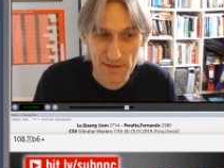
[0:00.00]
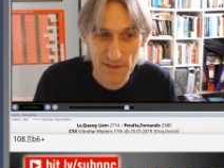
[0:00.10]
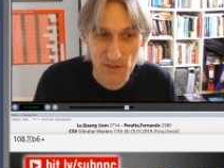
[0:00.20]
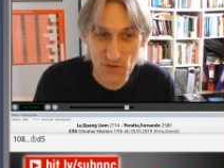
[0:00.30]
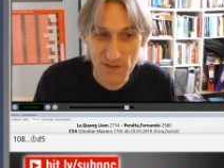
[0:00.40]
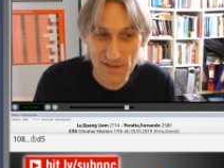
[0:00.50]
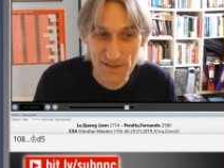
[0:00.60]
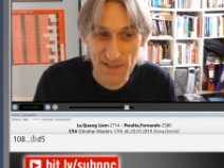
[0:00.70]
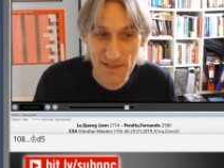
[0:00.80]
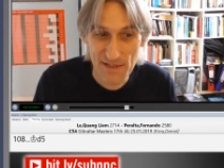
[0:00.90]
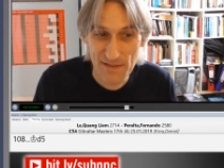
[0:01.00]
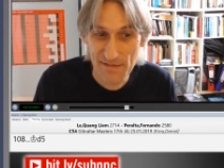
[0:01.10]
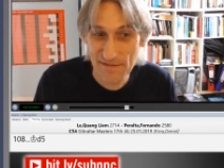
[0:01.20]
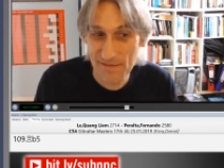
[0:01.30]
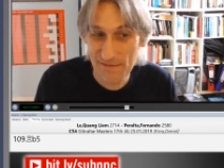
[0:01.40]
then you can see
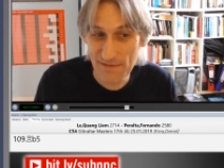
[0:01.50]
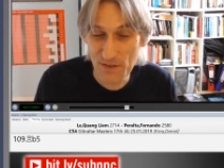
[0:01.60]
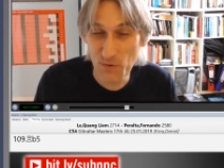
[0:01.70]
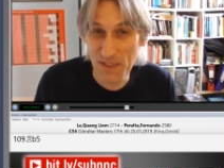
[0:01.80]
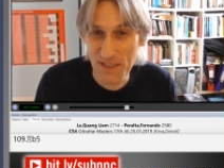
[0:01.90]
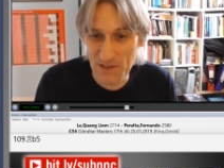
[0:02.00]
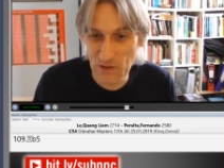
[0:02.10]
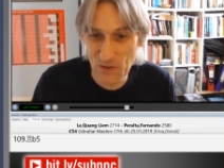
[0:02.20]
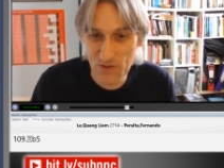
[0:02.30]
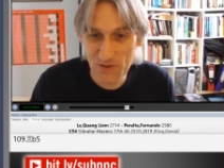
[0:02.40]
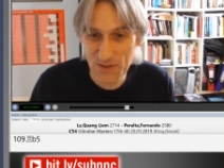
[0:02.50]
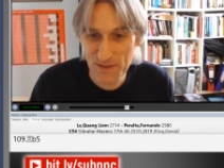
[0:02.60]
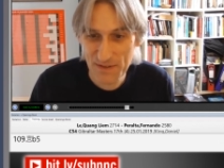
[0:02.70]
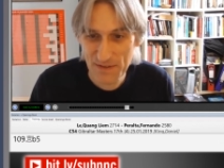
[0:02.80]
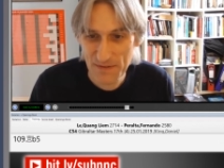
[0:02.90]
the queen is lost.
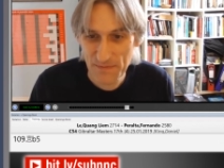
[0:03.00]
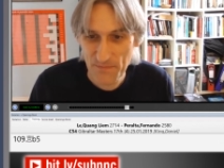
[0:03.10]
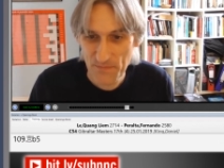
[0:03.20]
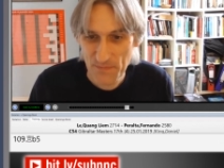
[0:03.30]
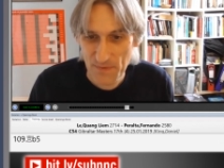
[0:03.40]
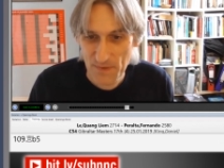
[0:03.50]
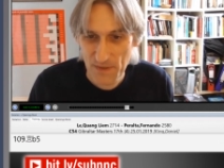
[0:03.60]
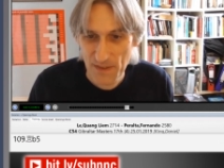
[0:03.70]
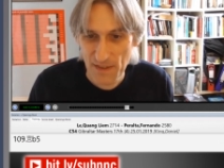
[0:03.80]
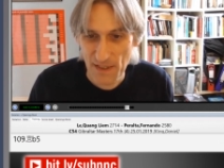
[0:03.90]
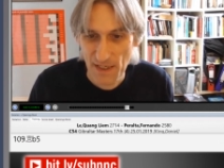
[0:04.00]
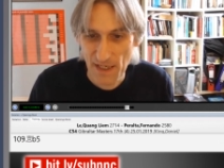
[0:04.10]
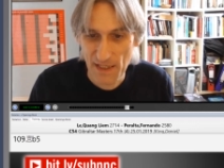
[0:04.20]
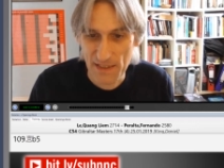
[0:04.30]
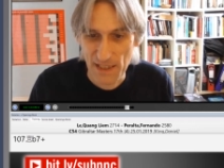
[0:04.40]

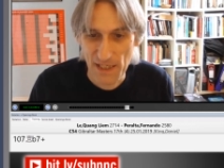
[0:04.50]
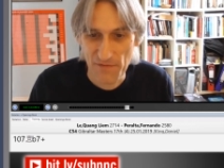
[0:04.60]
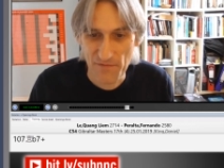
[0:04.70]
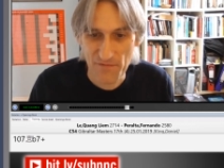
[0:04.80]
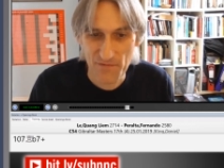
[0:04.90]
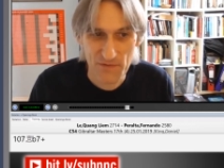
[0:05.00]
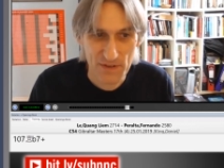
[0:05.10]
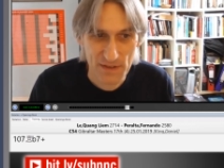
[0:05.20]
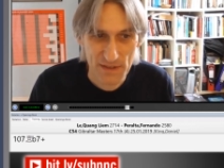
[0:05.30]
And if